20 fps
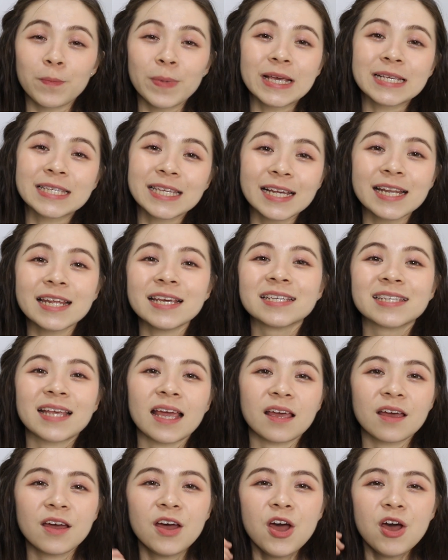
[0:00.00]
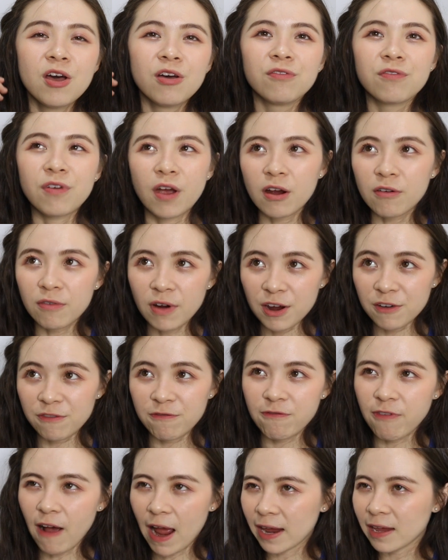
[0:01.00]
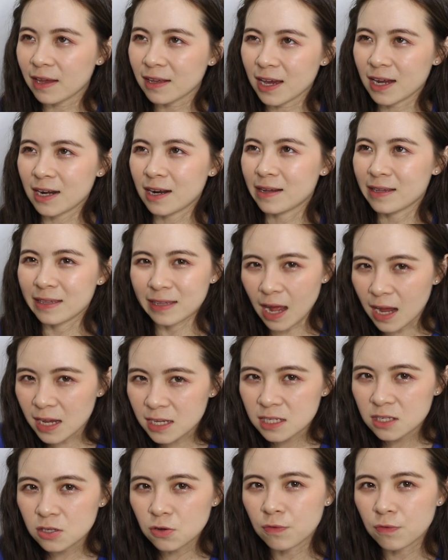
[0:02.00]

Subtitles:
Basically, it's like very fine kind of dust,